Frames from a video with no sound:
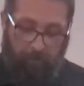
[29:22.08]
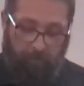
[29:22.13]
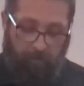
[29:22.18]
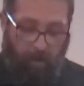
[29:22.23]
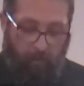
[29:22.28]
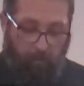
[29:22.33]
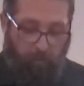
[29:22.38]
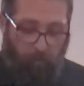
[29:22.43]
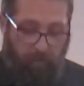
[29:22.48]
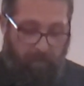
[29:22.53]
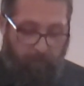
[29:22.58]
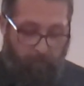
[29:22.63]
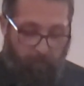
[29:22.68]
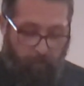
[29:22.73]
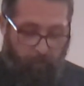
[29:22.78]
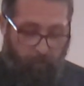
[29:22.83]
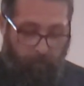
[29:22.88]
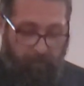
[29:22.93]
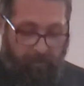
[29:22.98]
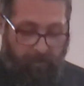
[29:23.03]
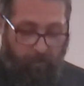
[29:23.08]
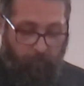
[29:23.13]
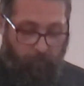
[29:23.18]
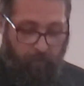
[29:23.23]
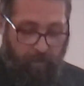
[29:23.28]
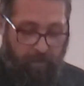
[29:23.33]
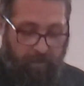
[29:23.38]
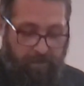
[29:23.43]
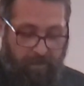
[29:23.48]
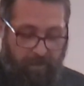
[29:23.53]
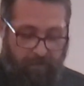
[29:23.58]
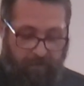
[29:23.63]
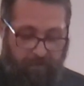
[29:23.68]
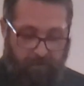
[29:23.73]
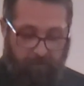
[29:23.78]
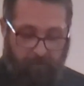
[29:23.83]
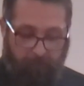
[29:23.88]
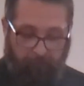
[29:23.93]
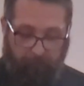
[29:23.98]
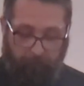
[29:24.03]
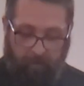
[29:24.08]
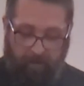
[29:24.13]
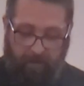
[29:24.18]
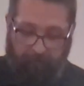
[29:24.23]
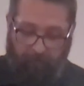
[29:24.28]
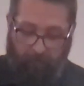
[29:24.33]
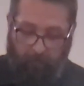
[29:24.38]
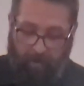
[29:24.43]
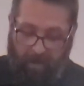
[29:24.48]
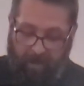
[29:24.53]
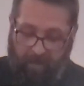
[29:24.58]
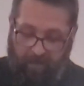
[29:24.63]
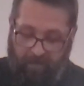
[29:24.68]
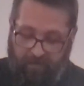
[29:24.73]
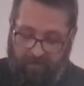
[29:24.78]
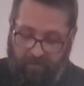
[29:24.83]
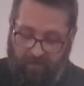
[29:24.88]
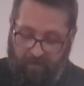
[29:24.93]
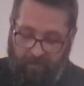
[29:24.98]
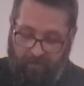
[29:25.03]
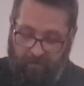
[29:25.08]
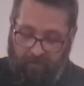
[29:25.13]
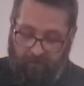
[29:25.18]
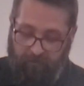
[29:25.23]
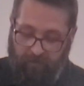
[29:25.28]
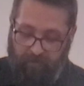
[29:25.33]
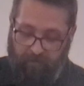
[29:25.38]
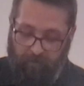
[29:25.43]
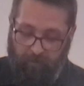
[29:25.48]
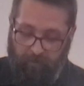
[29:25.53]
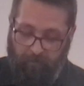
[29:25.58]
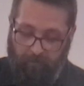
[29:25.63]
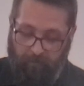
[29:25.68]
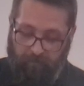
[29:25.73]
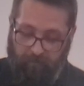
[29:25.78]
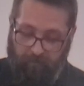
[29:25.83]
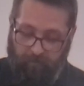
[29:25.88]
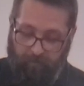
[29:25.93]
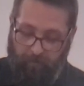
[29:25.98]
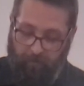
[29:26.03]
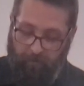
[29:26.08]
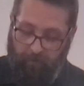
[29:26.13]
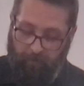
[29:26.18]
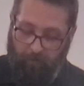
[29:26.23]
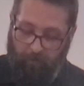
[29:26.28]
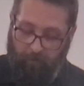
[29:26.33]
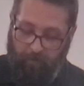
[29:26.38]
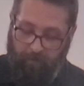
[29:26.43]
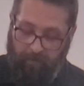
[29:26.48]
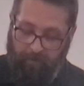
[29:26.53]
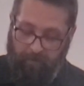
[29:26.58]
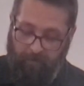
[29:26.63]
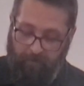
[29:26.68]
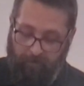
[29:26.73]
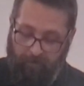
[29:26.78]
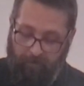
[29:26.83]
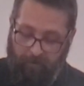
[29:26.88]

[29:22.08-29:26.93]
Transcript: Humble people are without pretense, free from any sense of spiritual superiority